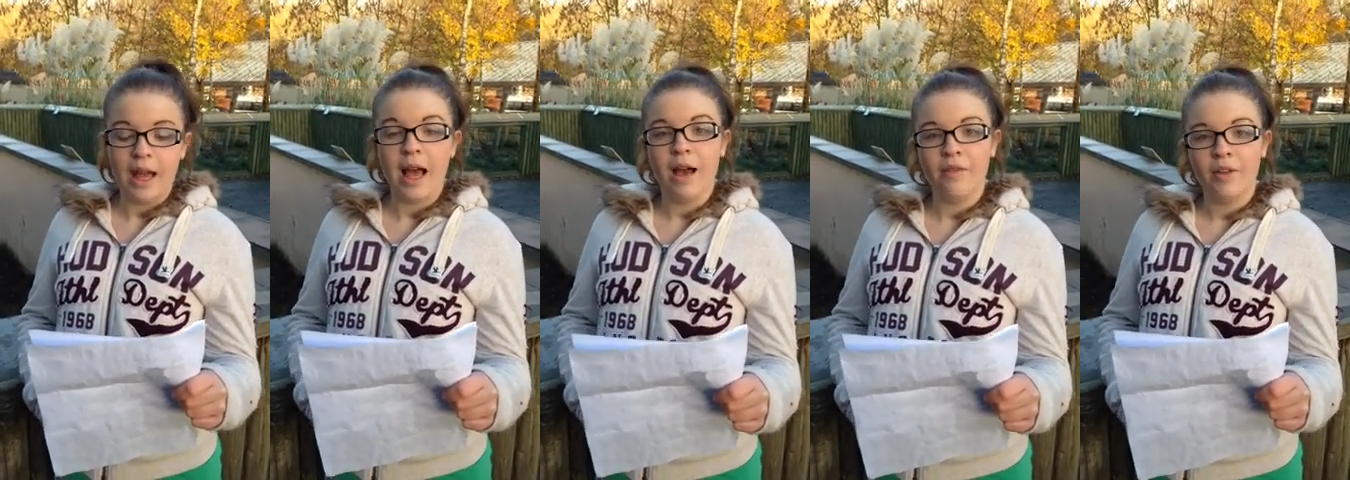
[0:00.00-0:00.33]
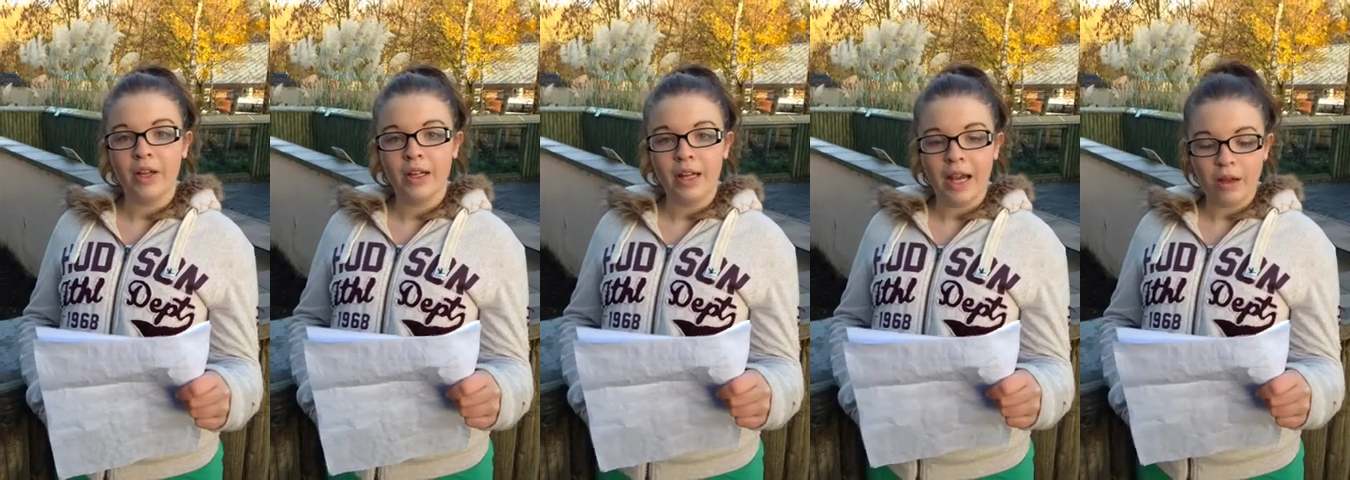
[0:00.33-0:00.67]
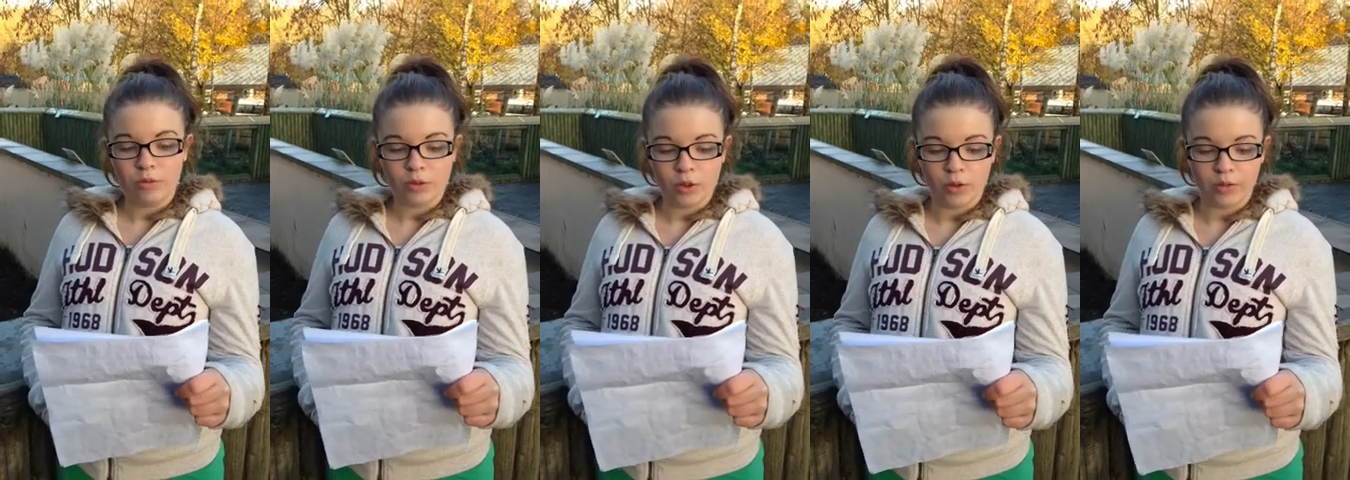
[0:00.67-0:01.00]
Having an
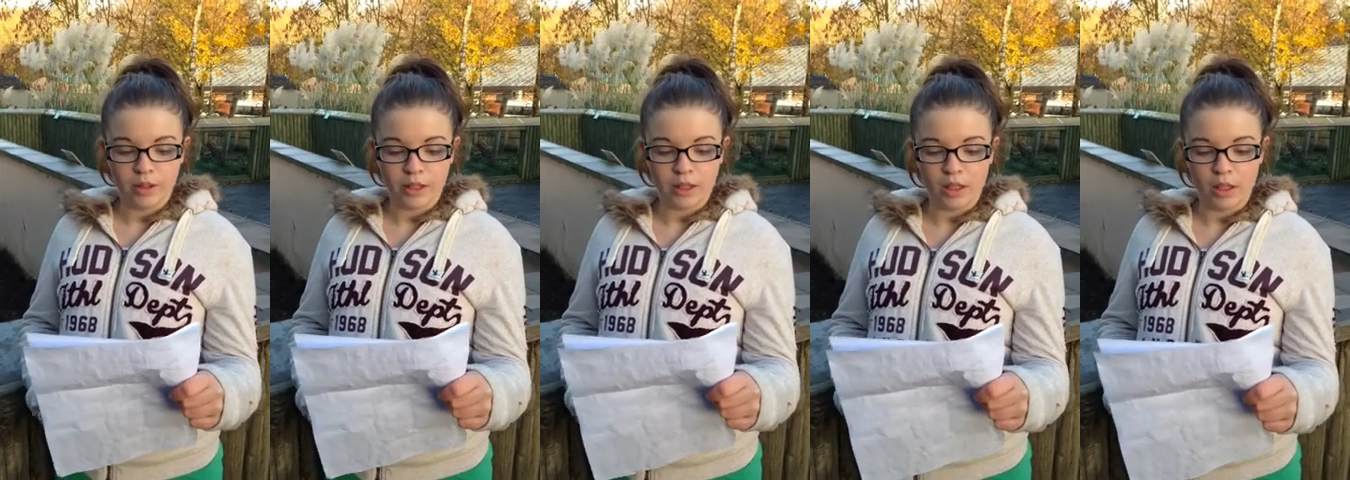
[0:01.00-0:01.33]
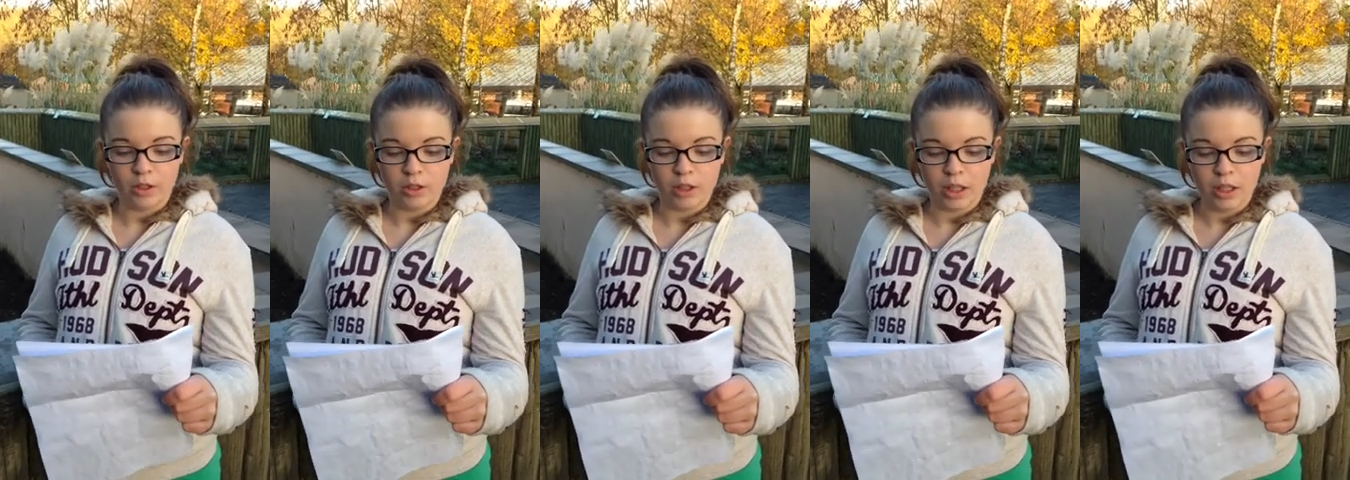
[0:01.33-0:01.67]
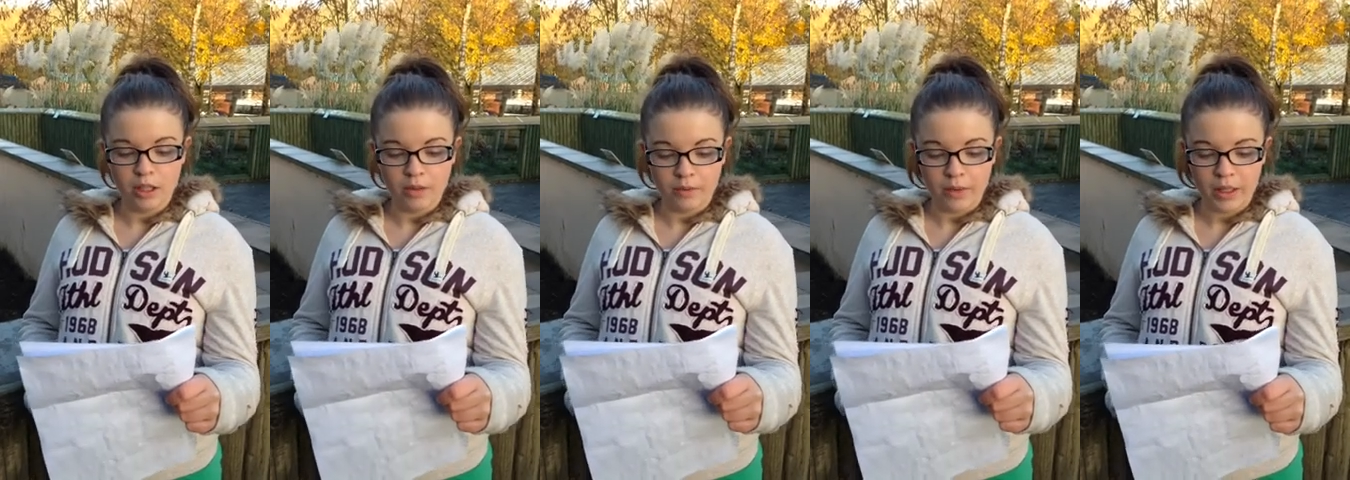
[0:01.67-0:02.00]
outdoor
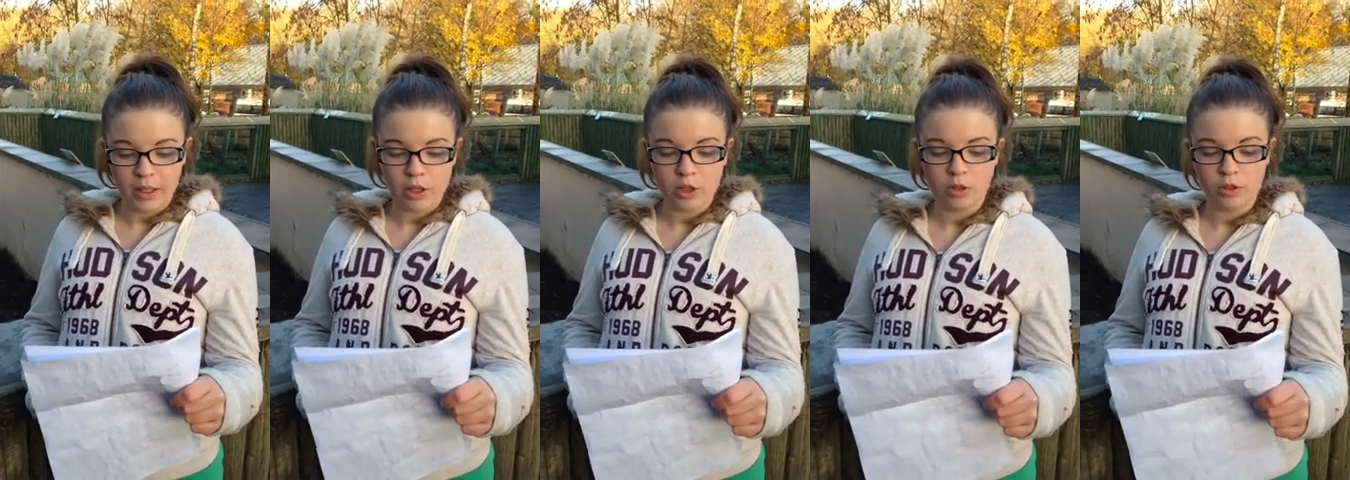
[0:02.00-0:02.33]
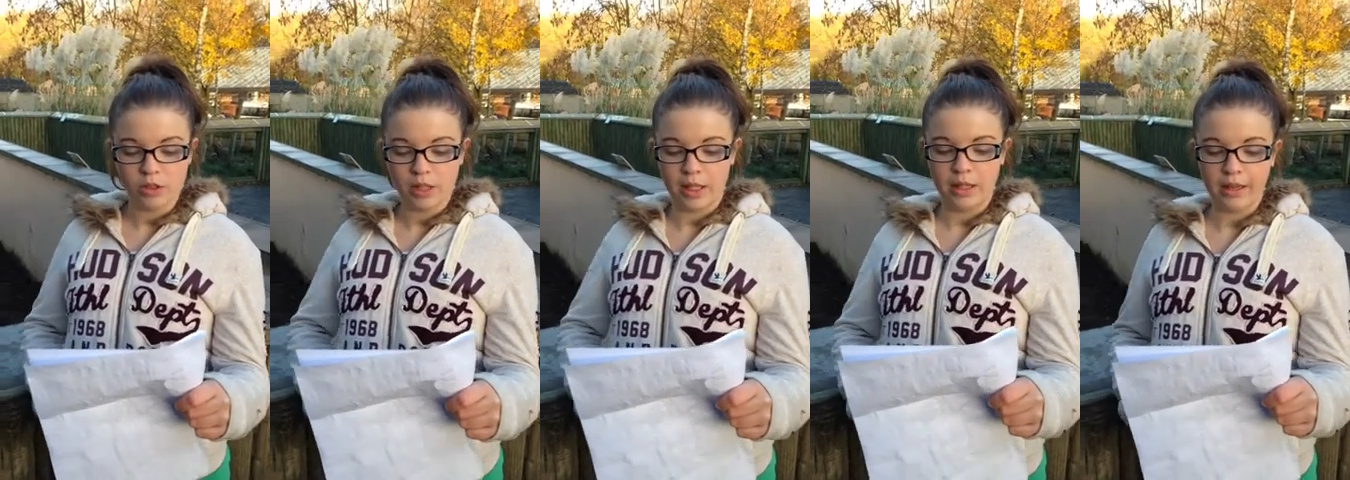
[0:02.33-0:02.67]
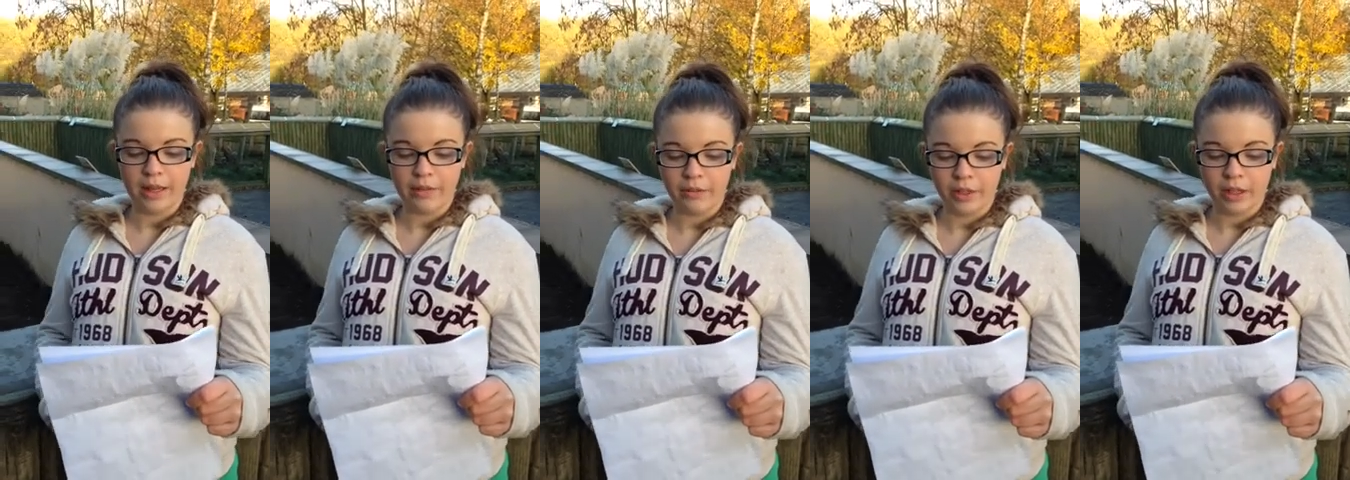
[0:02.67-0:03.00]
enclosure ensures that
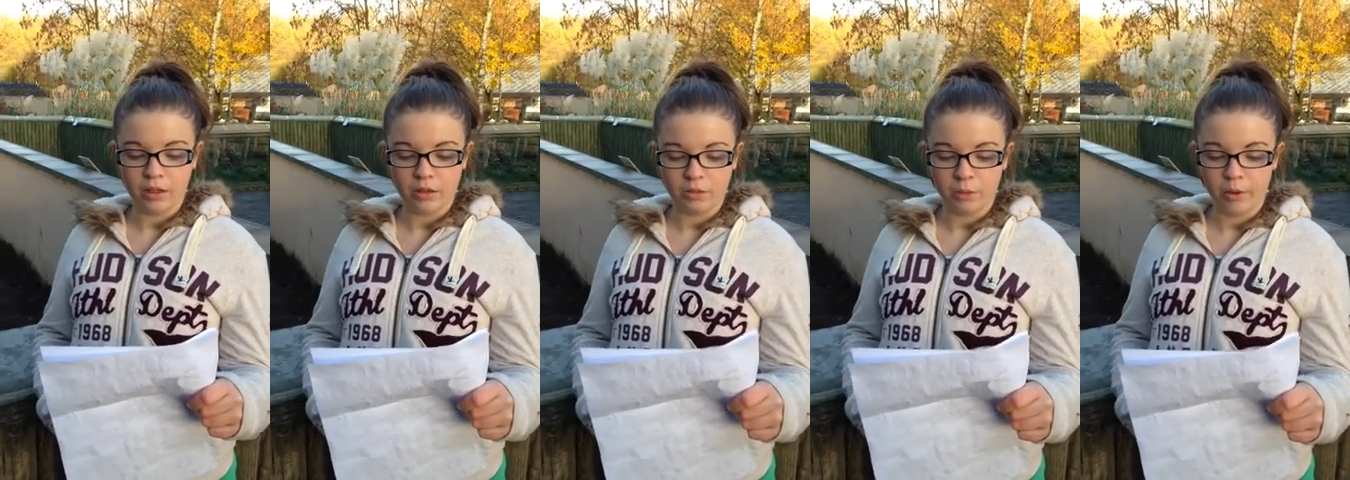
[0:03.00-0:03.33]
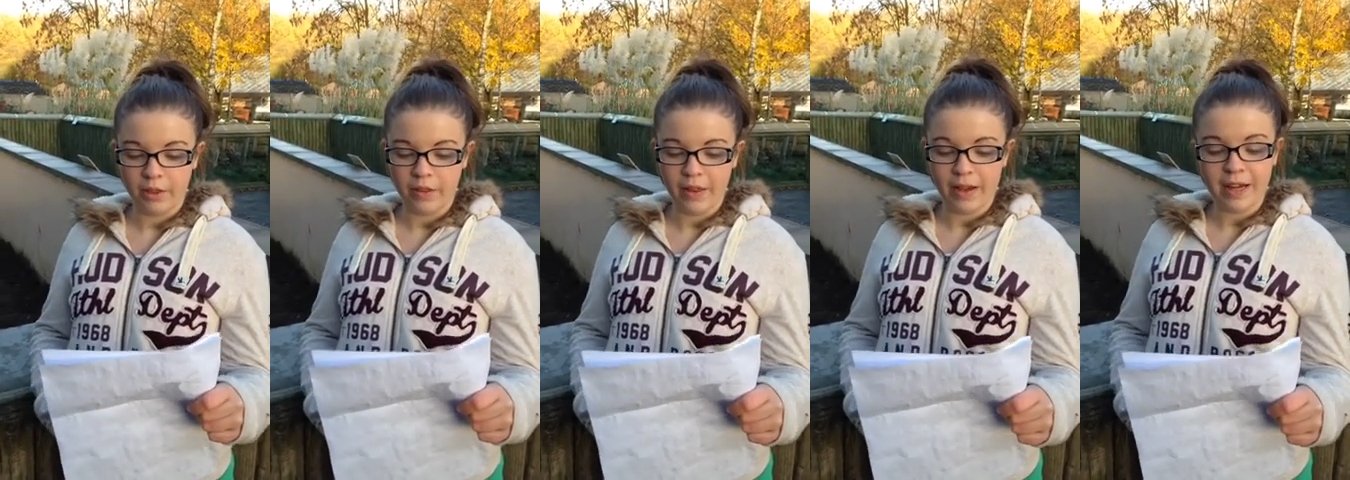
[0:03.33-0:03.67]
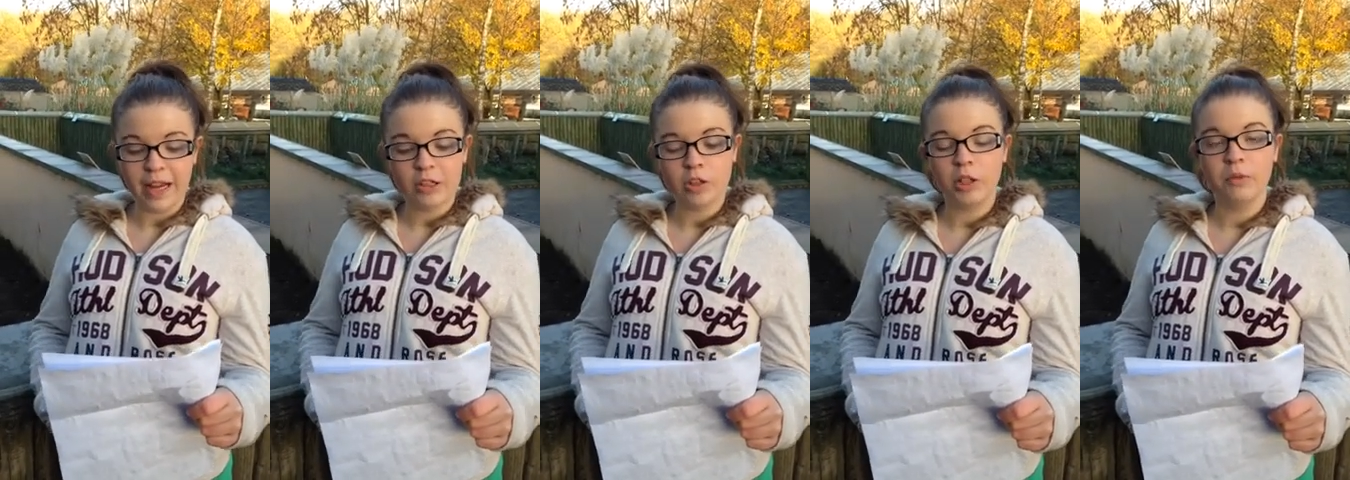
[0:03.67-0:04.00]
they feel within their
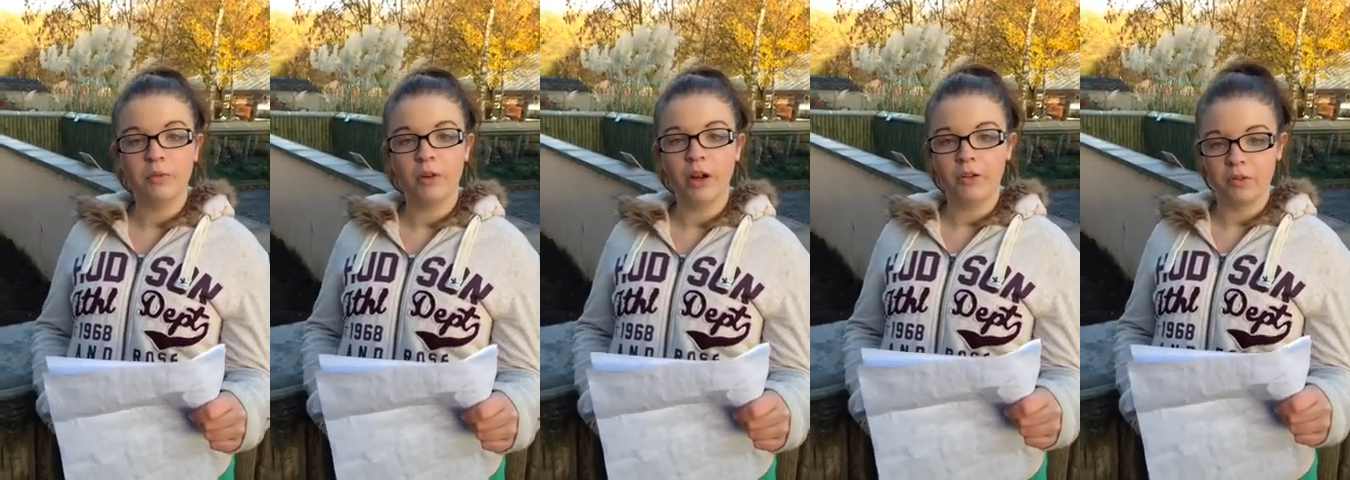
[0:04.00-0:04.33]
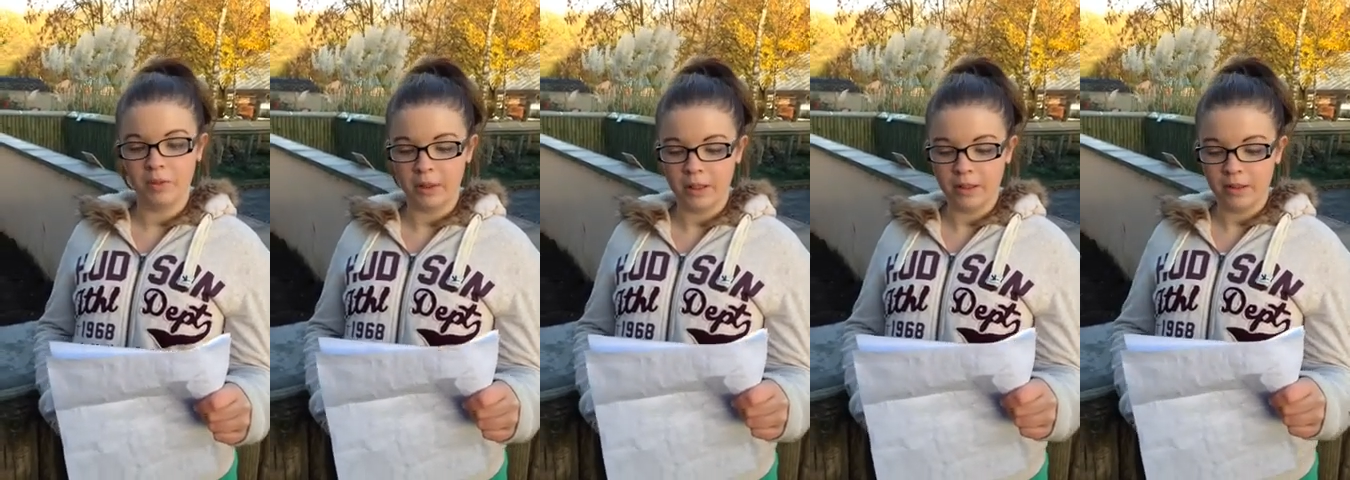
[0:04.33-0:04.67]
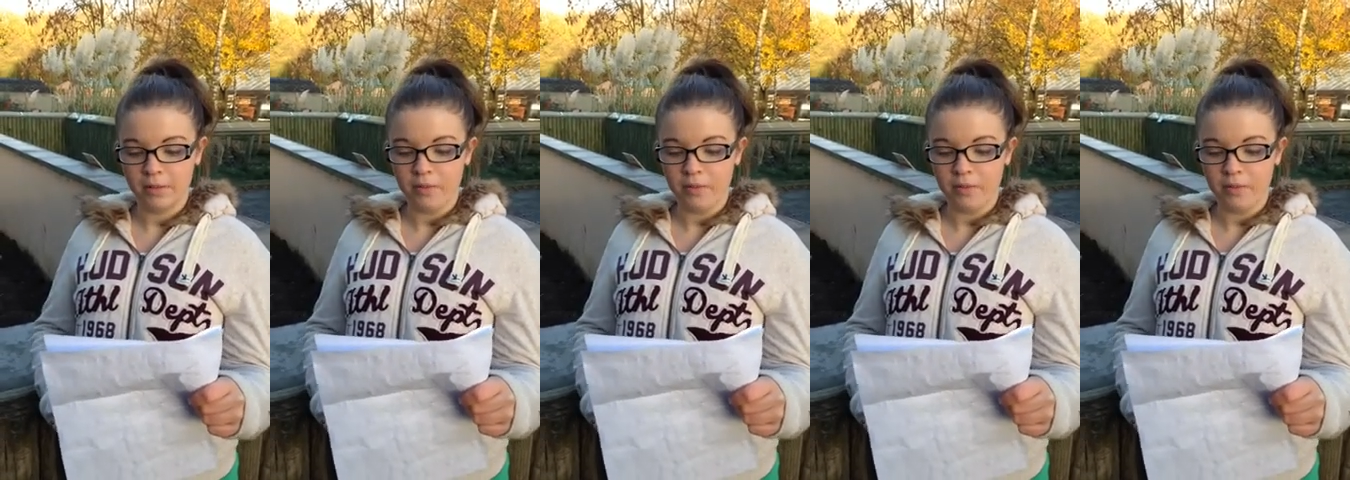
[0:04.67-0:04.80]
natural environment